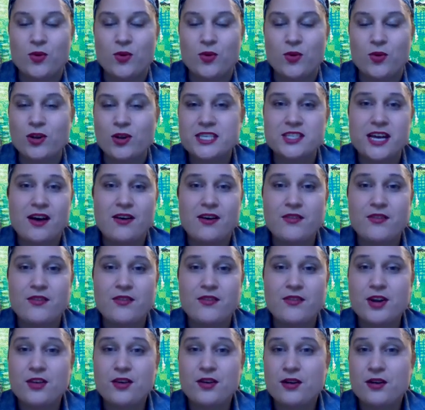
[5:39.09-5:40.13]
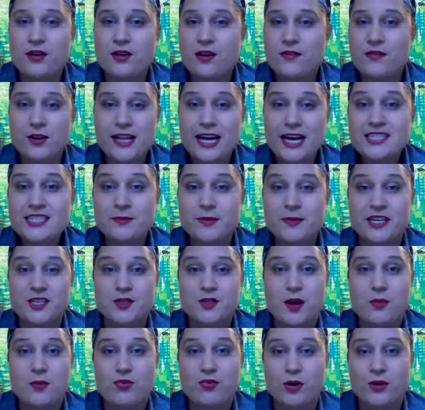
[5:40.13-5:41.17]
or listening to how another of your
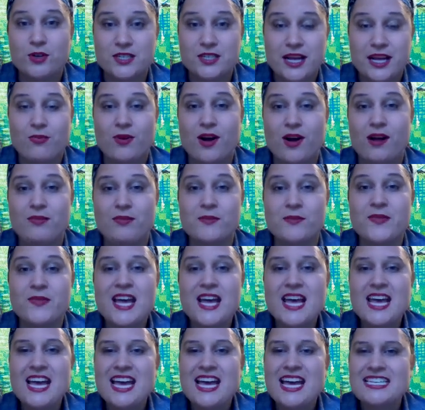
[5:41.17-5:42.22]
classmates approached that problem